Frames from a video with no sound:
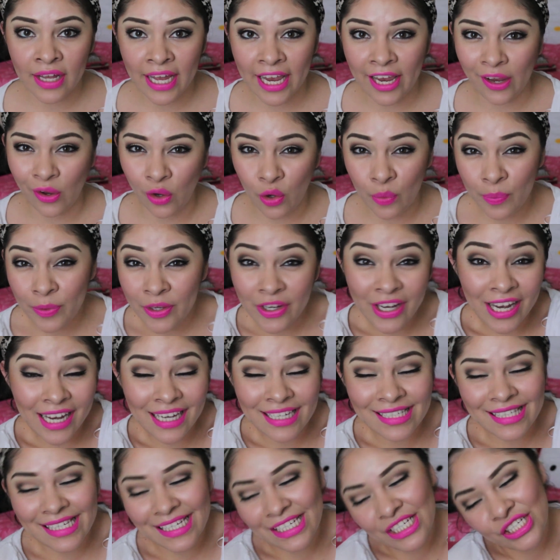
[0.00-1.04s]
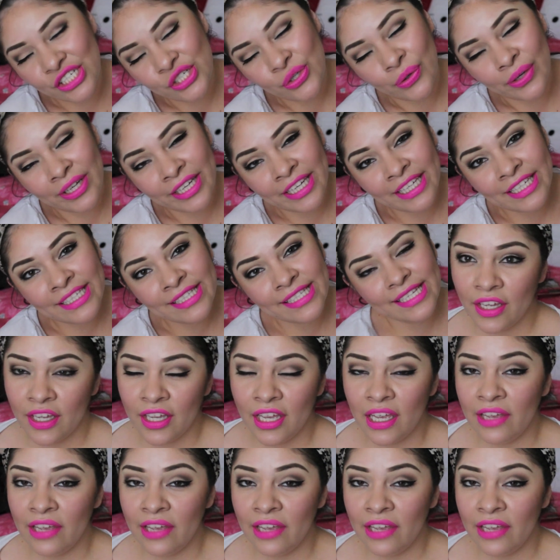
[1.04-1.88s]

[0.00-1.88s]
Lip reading: I hope you guys enjoyed it.